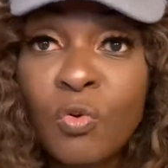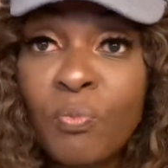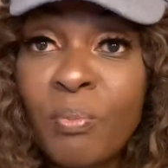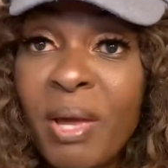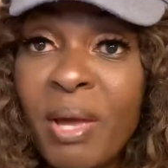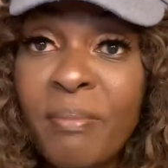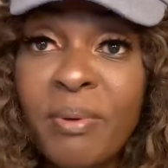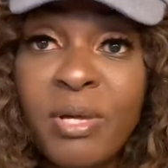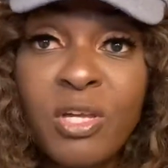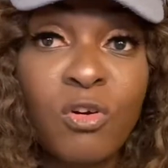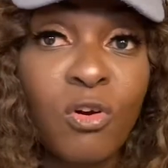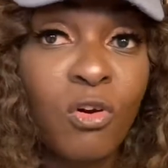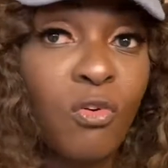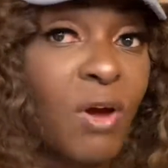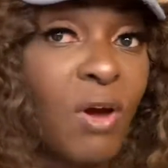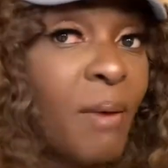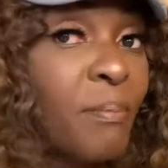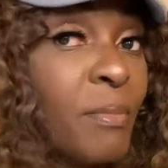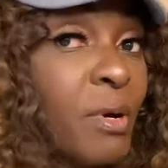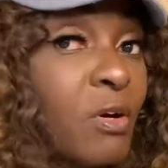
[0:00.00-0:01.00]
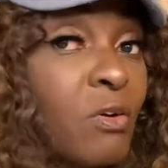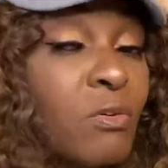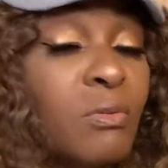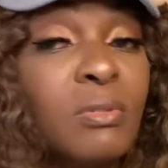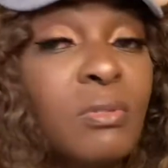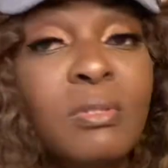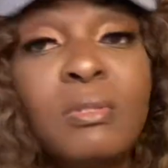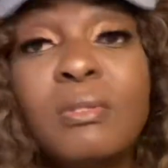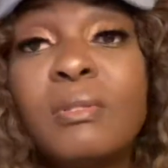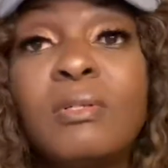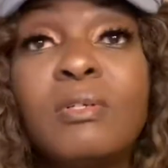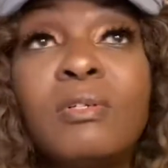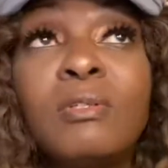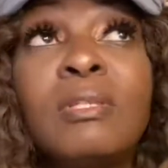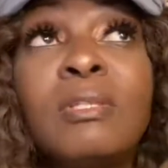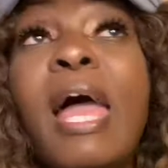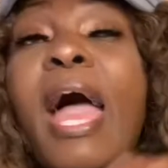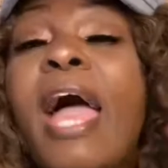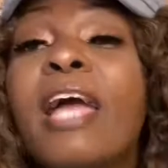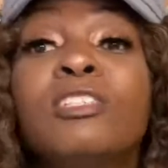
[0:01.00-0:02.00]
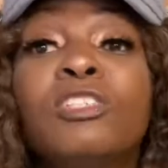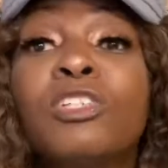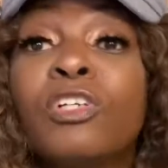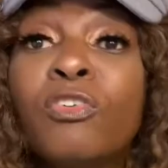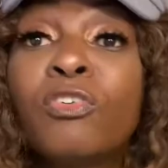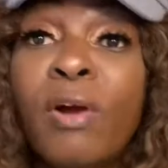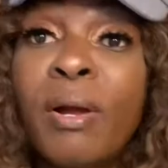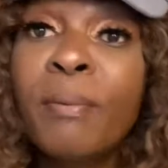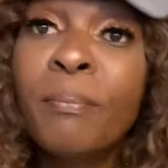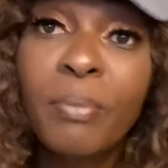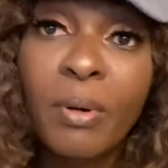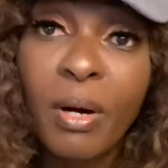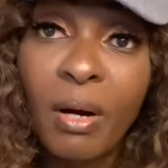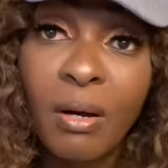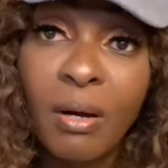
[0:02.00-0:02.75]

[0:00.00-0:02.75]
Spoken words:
Maybe your grandma nagged your grandpa.